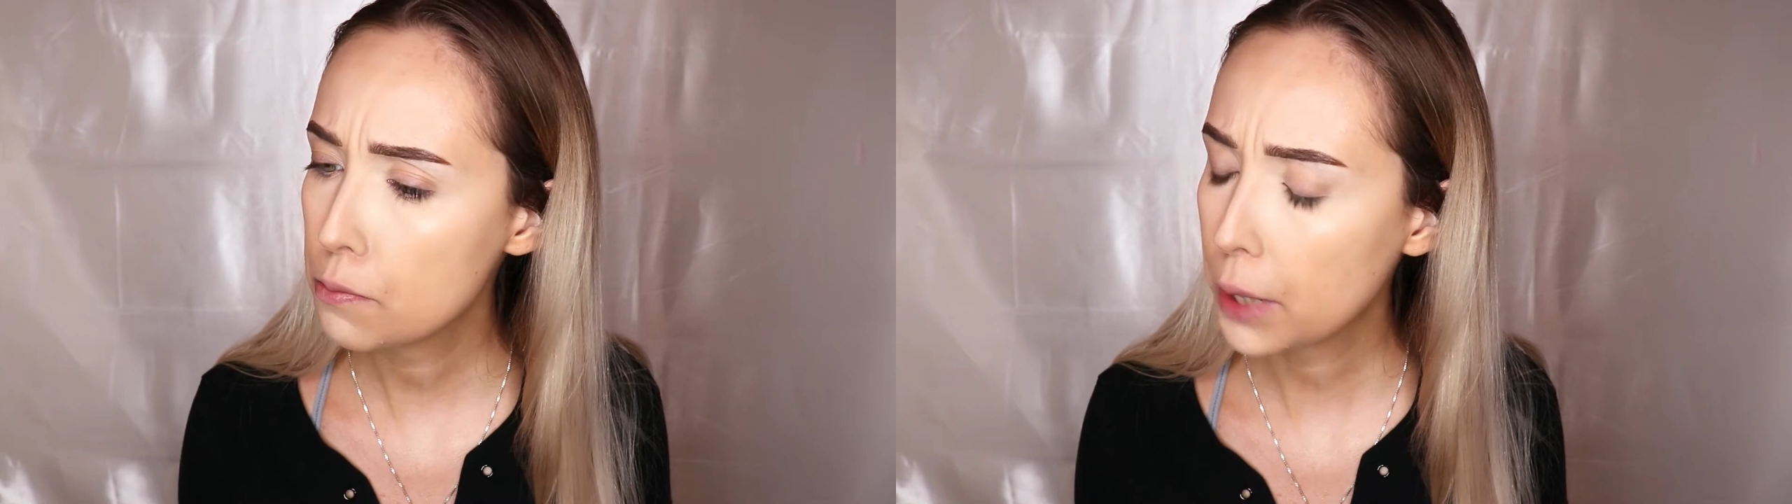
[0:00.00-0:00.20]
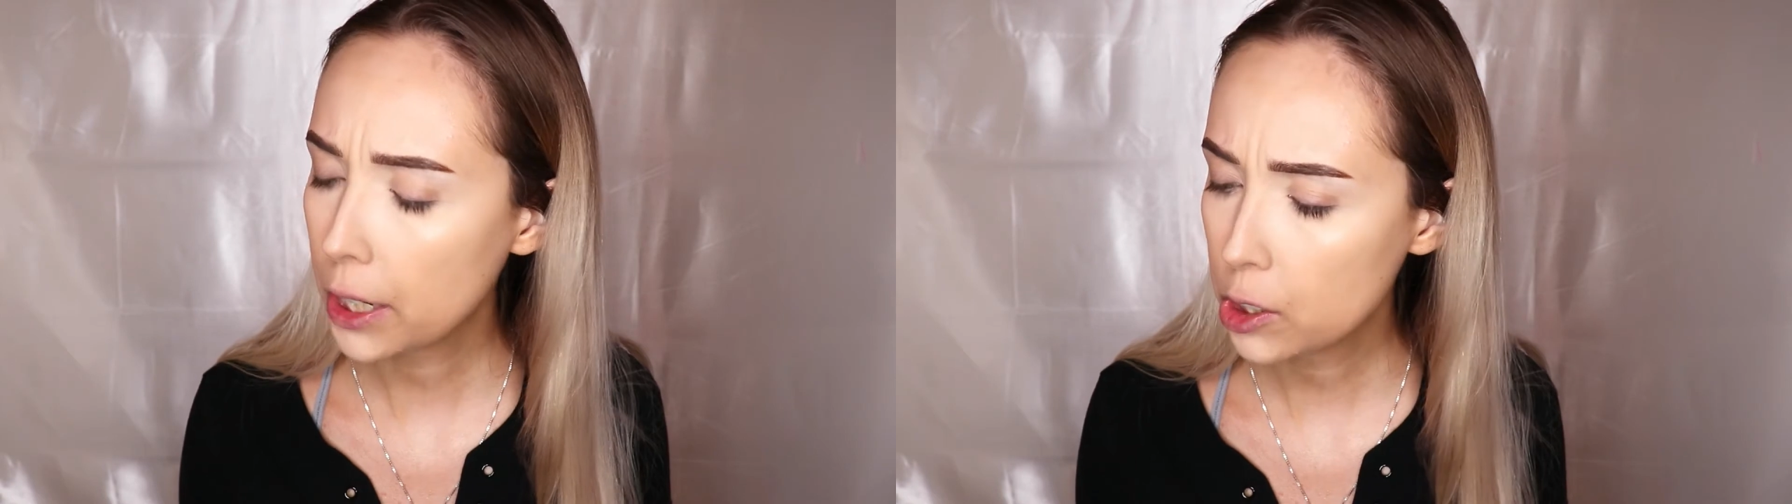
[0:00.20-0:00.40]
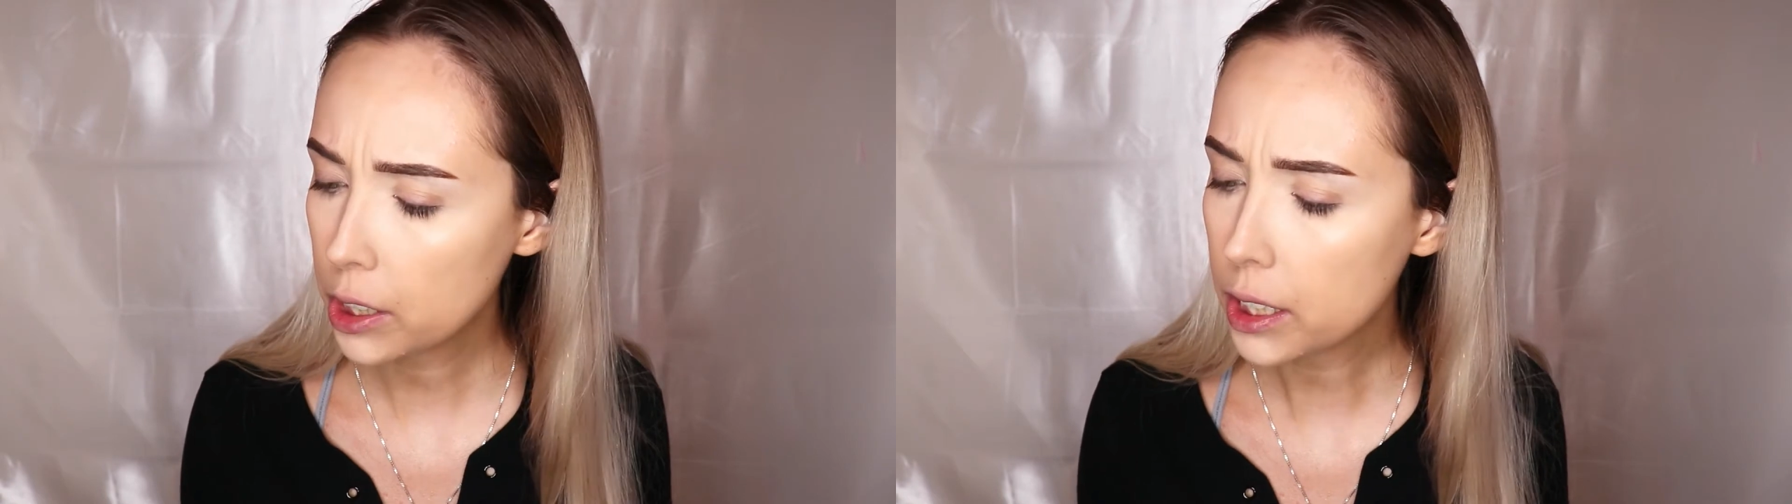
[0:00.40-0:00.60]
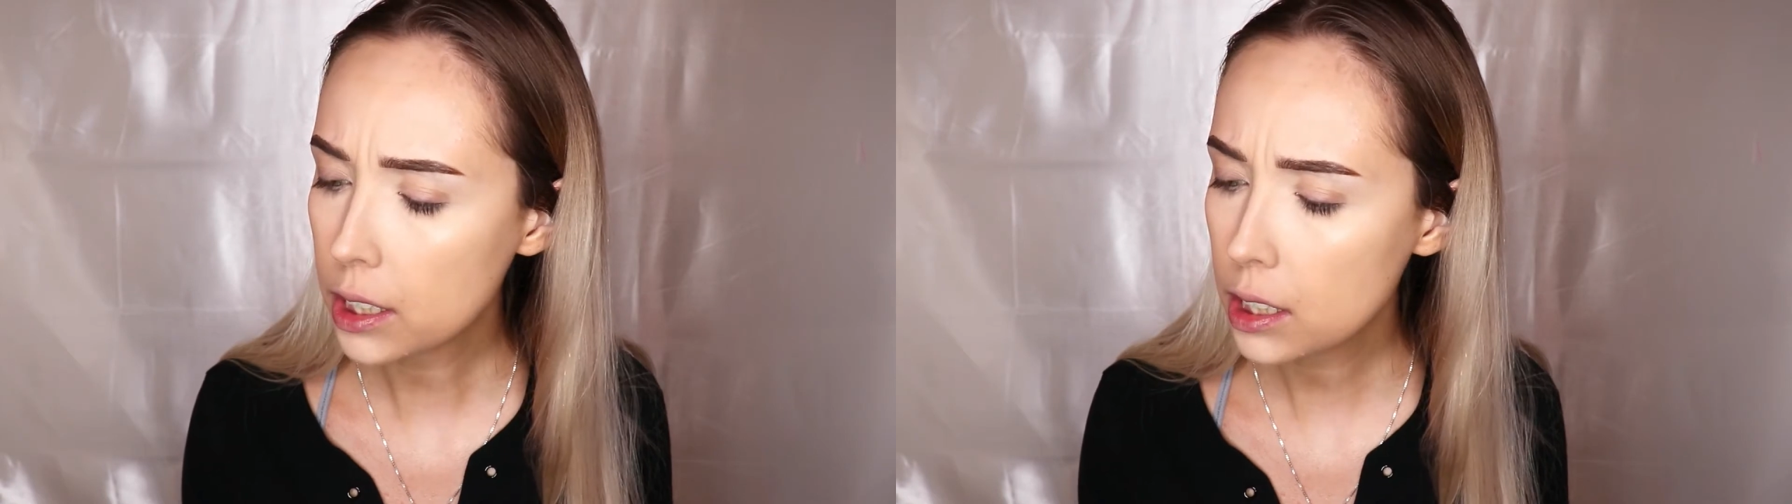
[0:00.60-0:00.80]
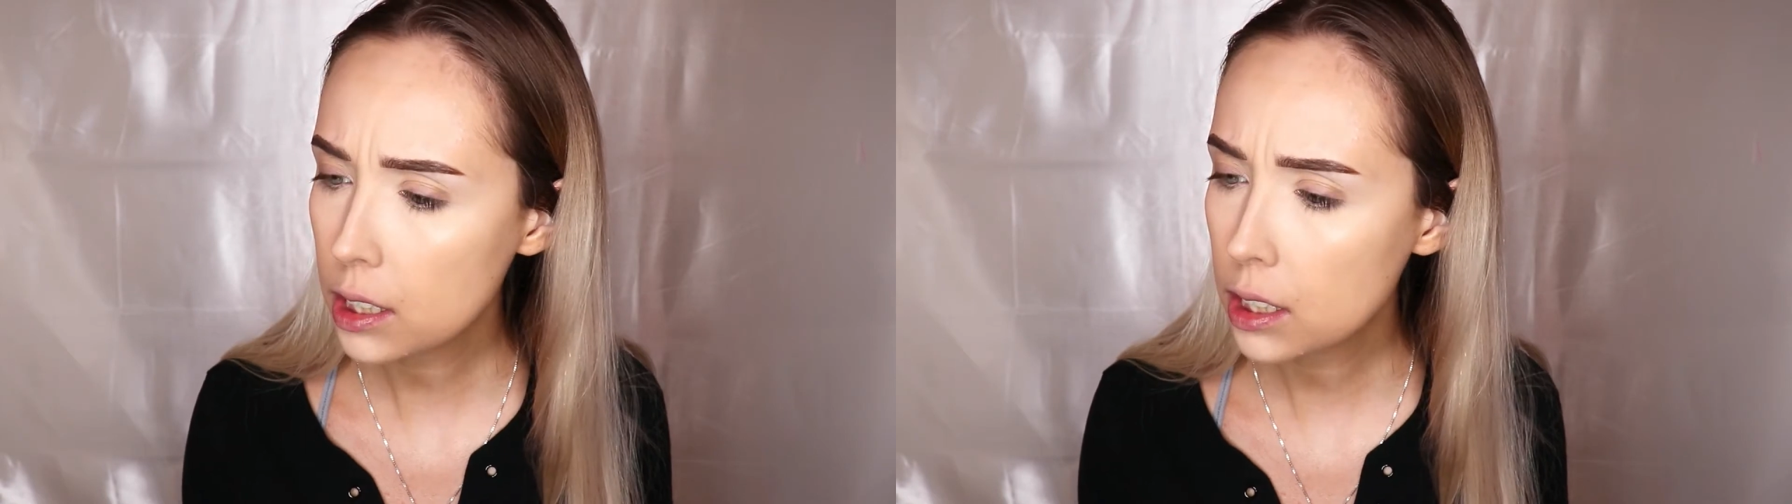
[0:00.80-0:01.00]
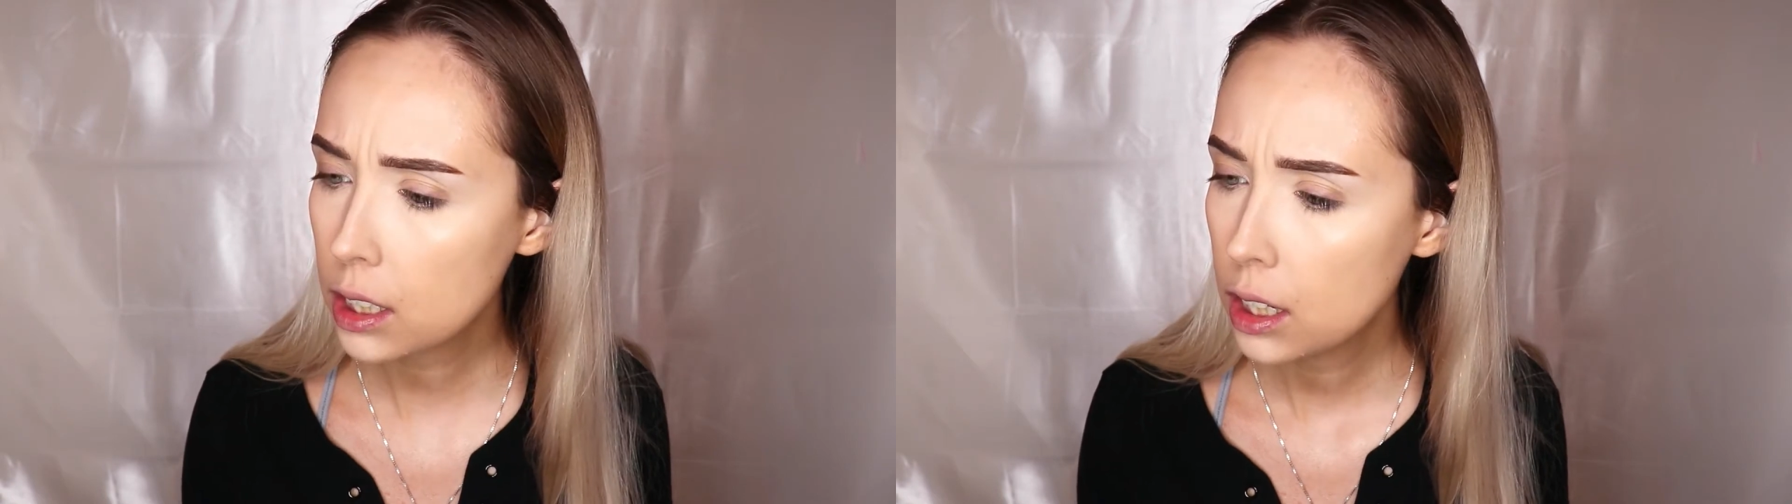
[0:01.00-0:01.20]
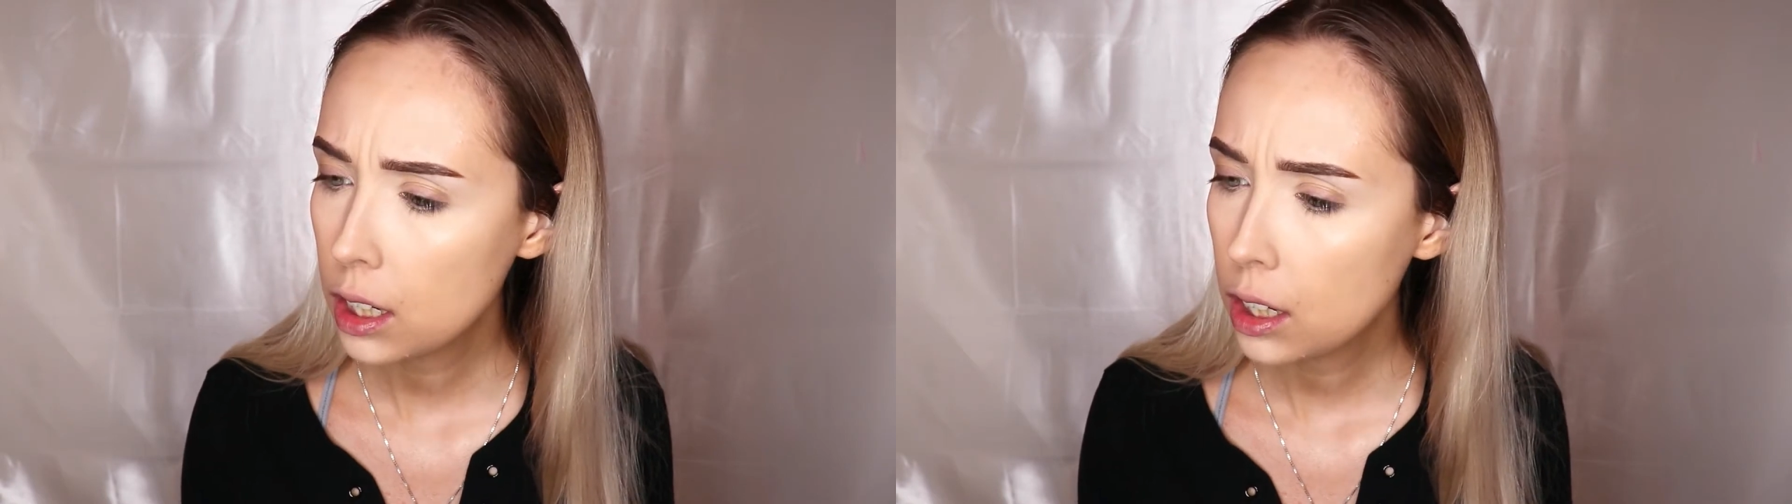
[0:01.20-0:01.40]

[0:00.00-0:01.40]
Brushes